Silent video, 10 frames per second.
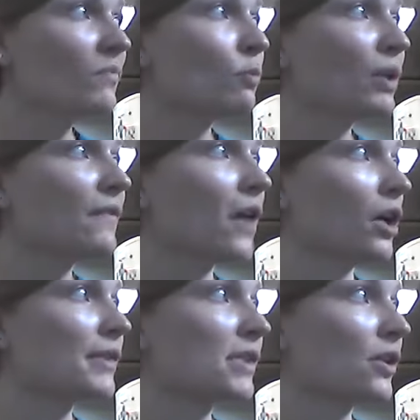We've
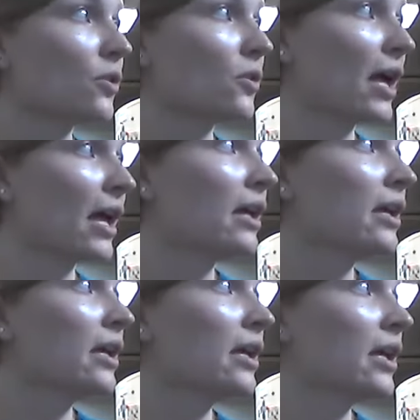also
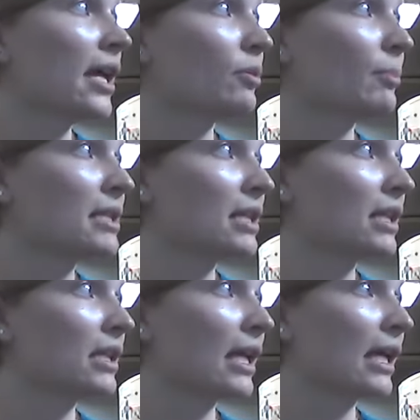
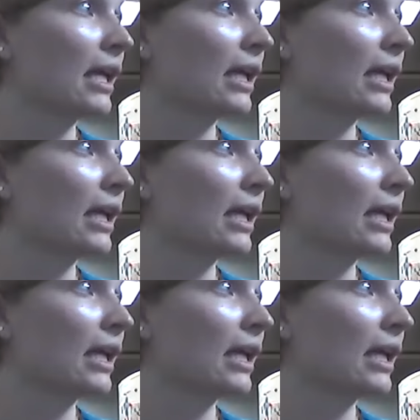implemented